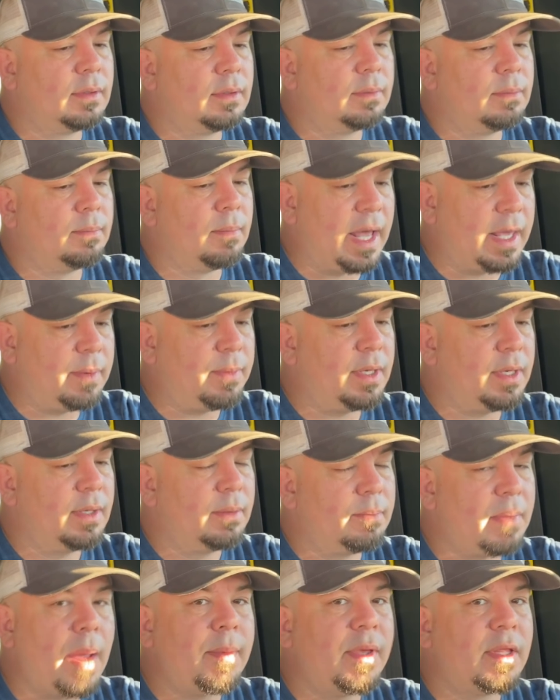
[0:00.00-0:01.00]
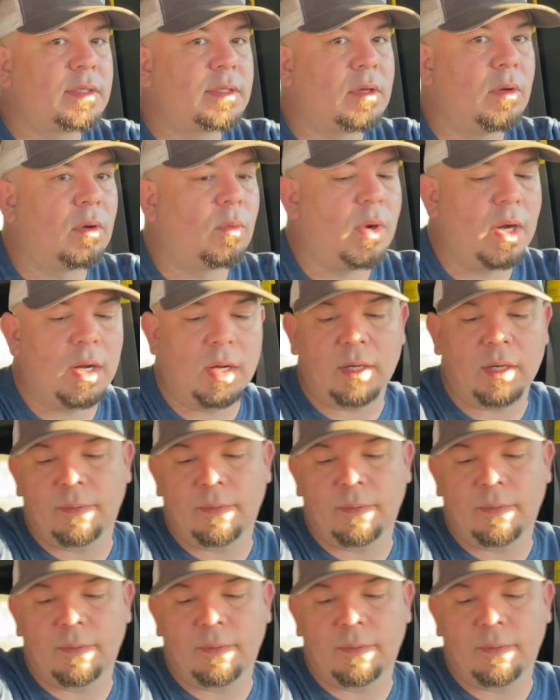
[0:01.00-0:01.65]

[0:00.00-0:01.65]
Maybe this is going to work.